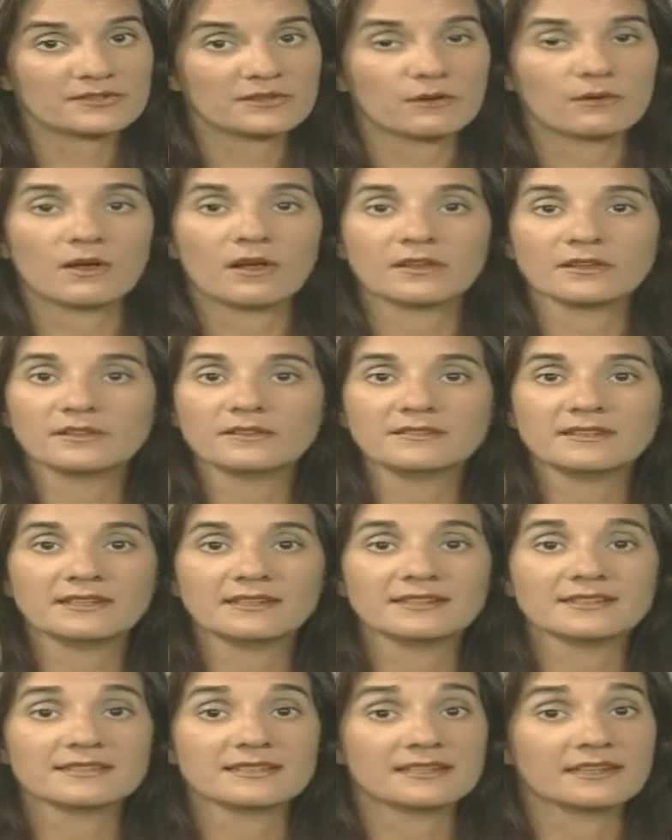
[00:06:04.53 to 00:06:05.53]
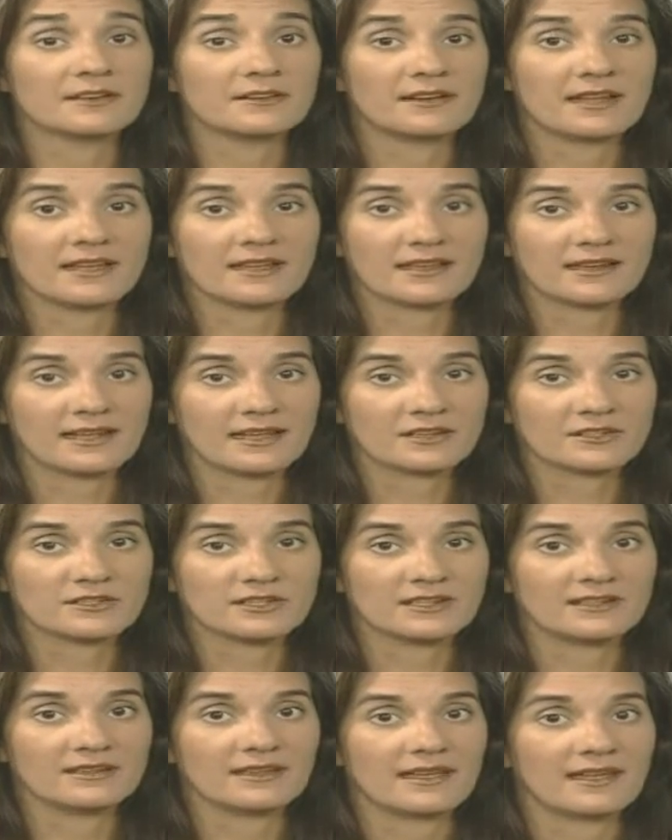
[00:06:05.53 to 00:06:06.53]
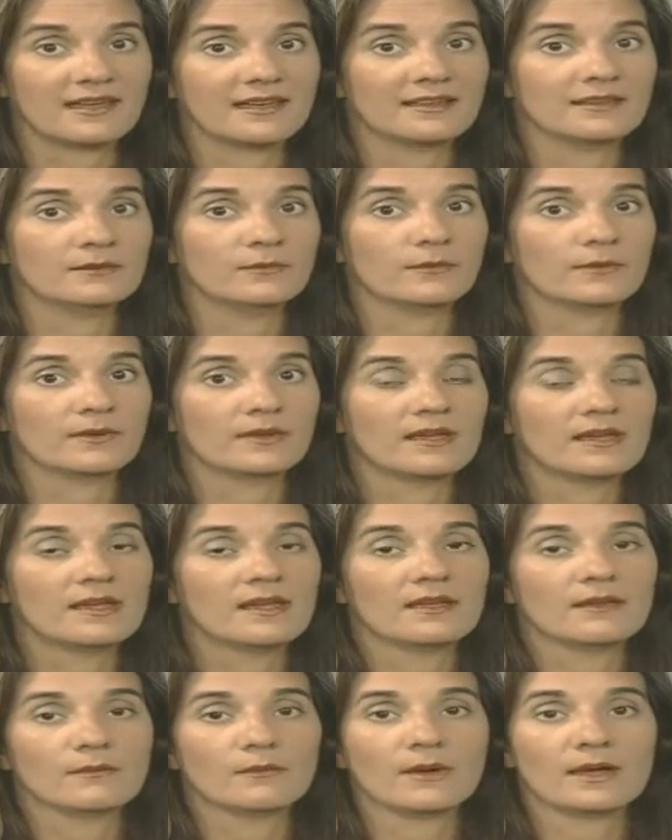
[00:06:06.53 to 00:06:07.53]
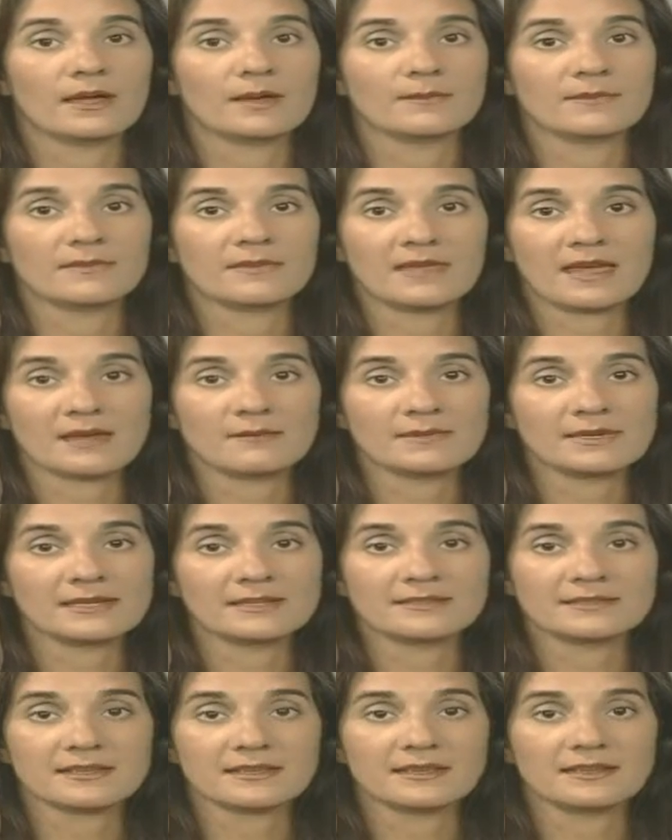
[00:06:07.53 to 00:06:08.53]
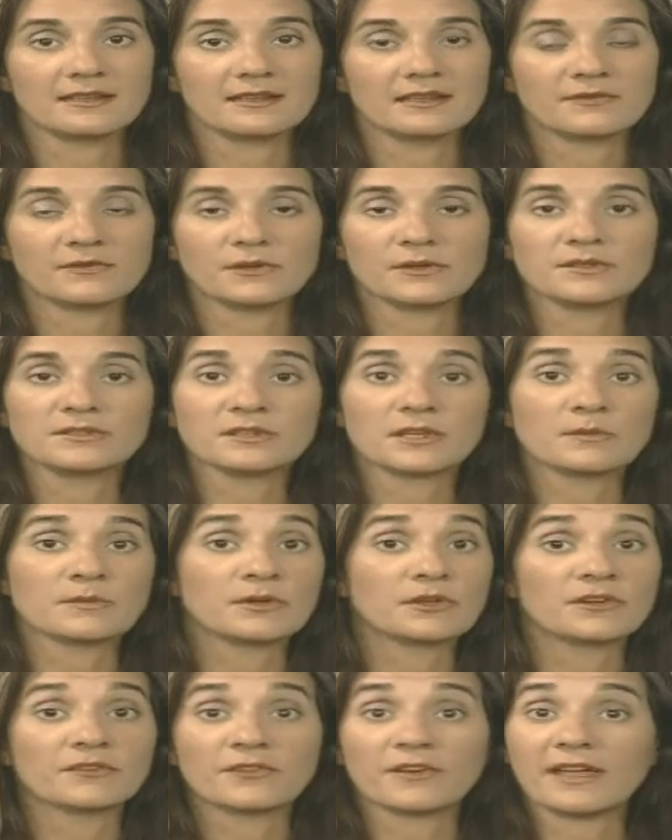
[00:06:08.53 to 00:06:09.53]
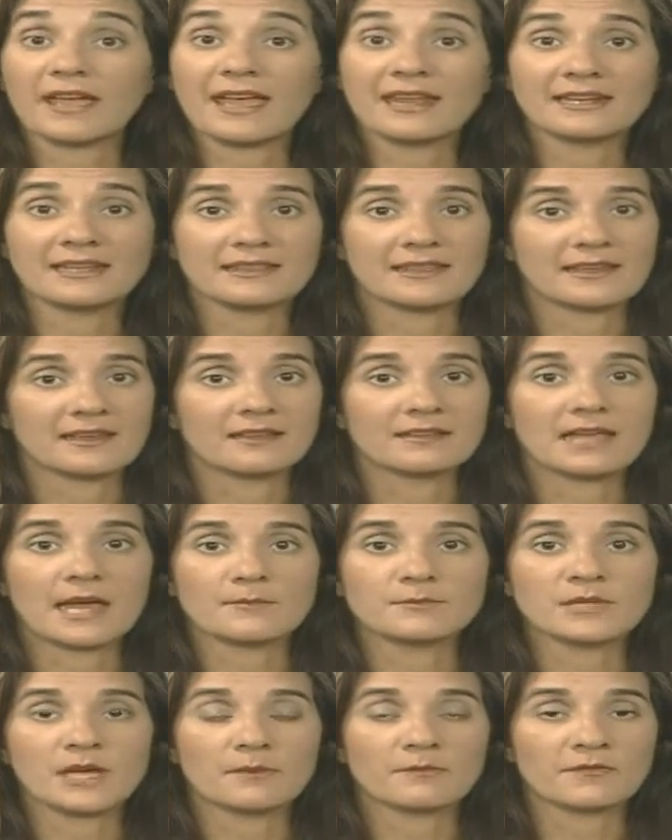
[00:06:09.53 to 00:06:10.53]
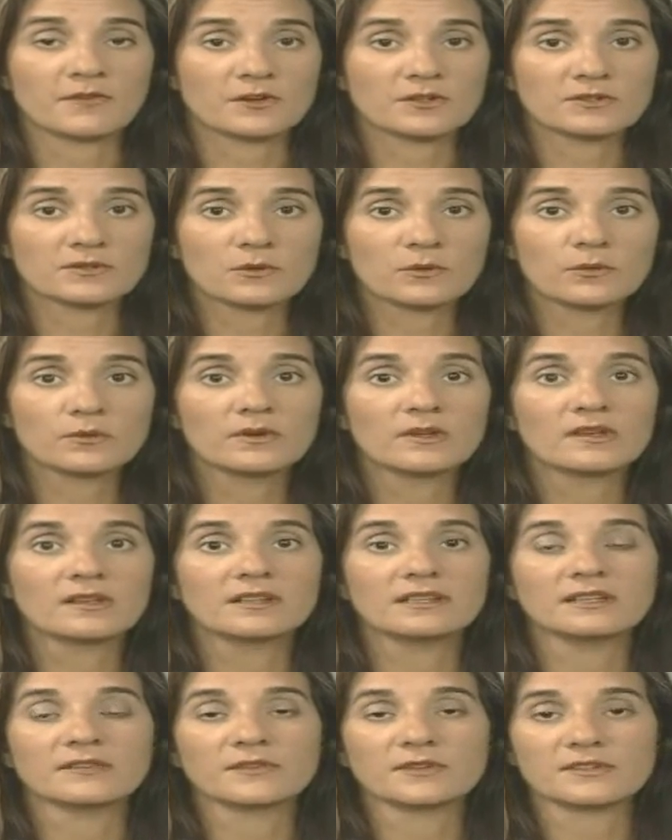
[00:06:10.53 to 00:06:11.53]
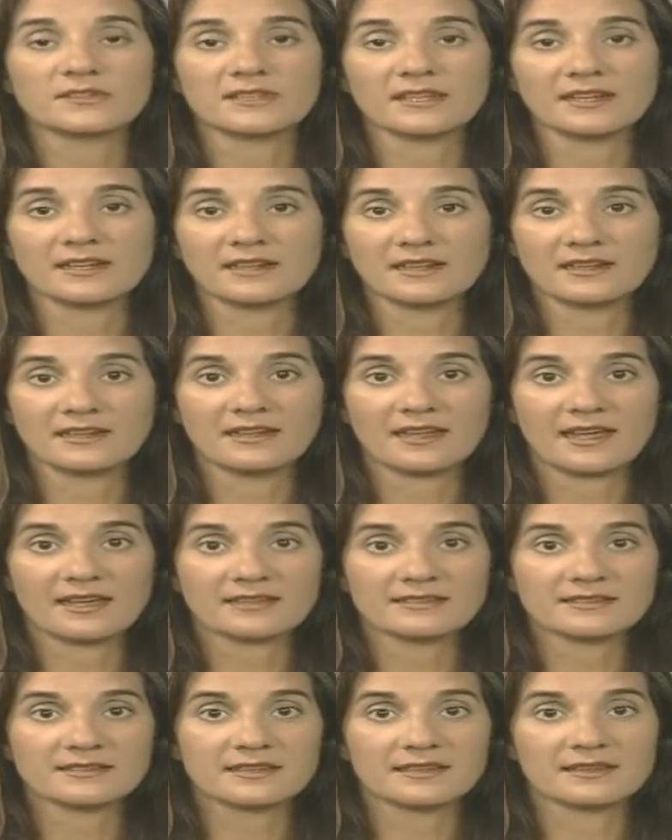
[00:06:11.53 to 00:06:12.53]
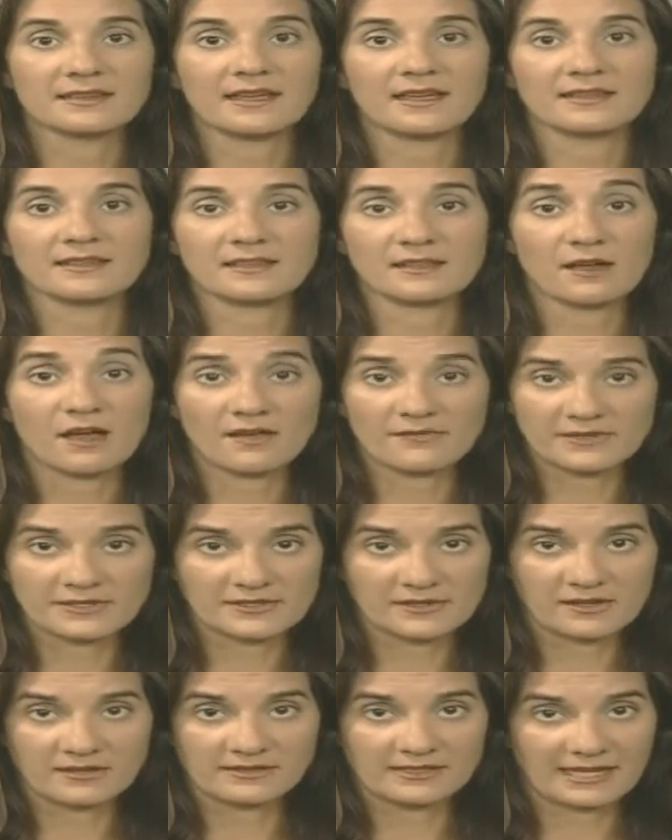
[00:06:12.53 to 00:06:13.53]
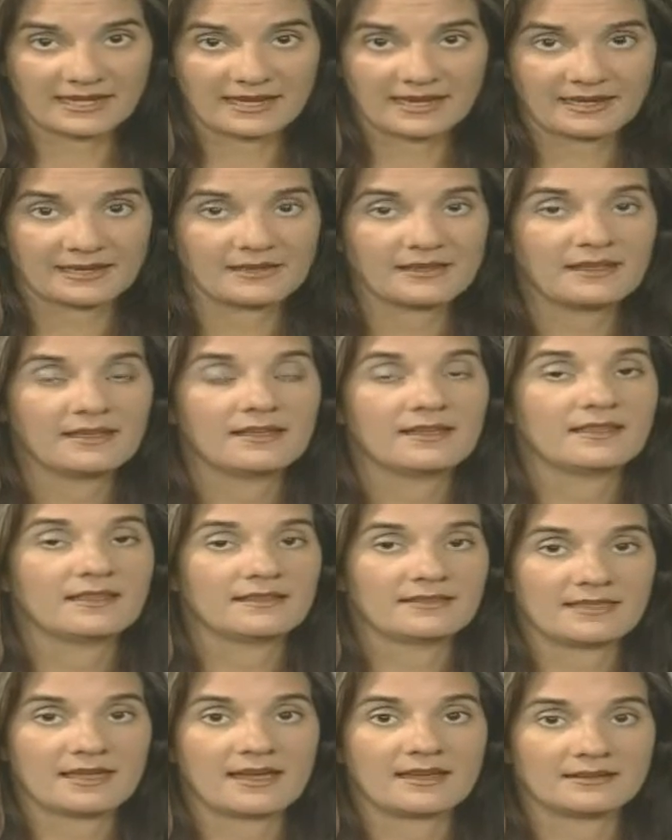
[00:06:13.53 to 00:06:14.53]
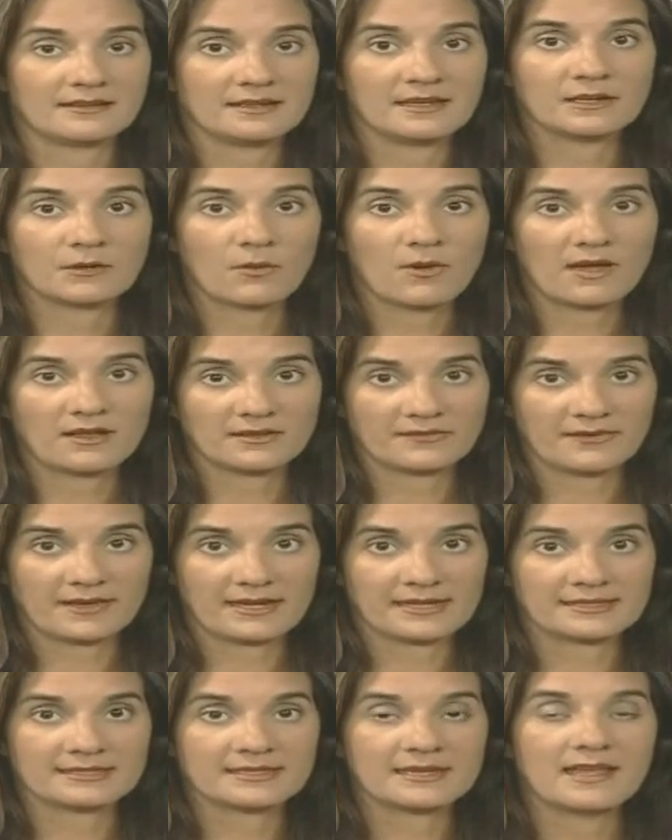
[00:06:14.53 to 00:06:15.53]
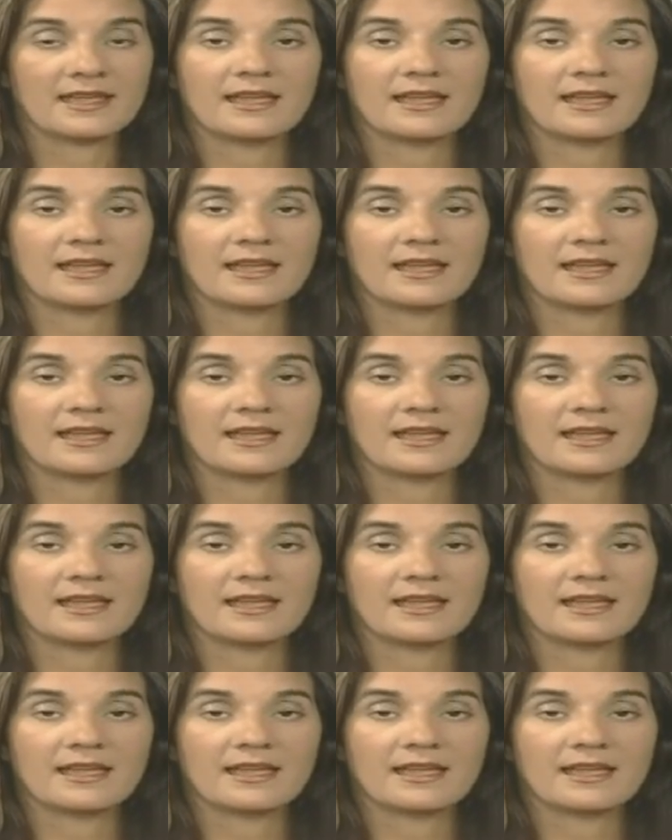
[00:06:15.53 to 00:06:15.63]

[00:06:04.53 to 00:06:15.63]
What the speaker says: So all you need is an internet connection, and that means that if you use a computer for anything, a laptop for school, if you're sitting at a desk at the office all day, that it qualifies.